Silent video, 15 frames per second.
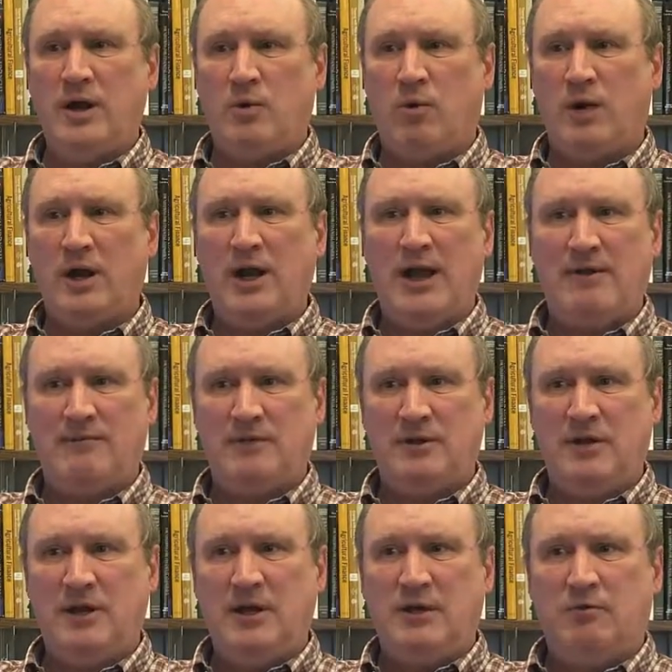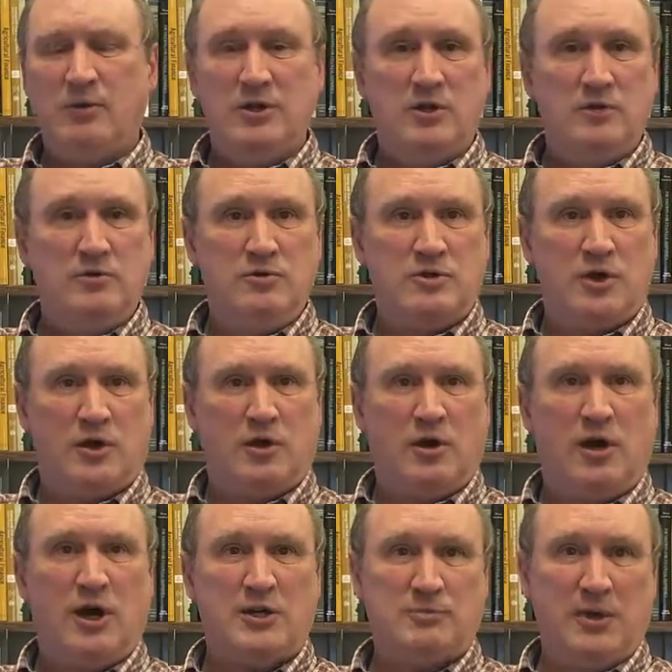we're going to have to reduce our
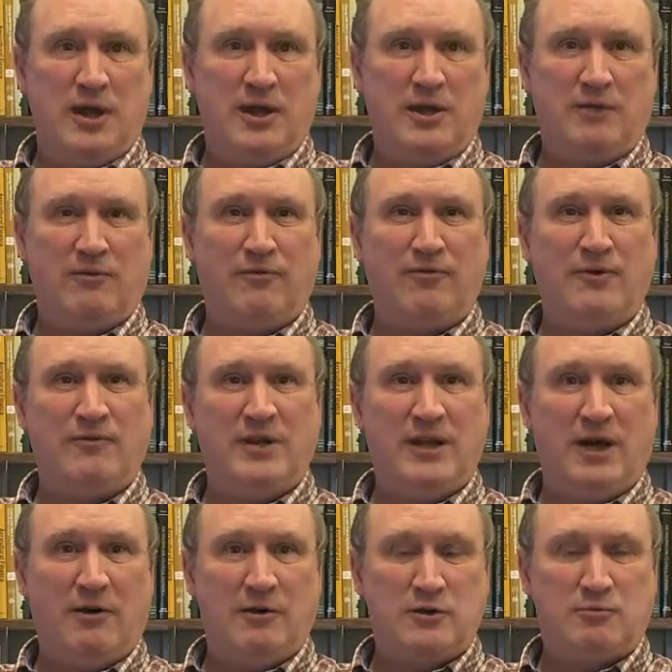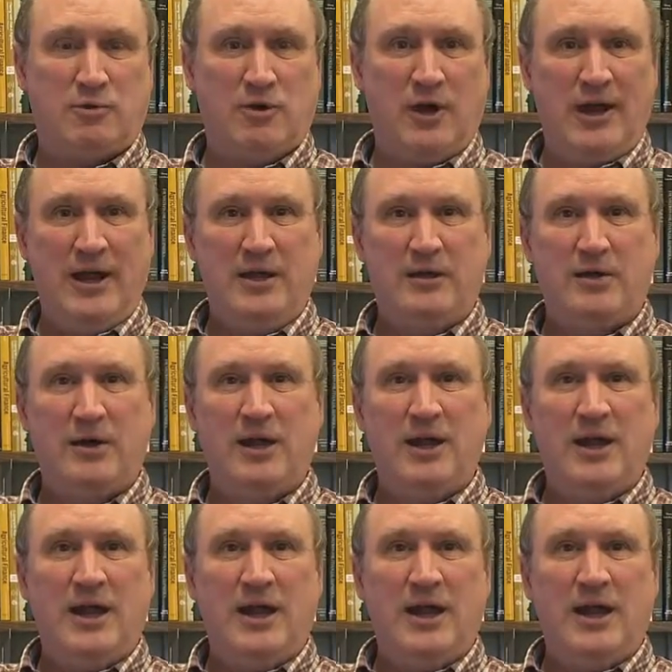cost by another $50 per acre,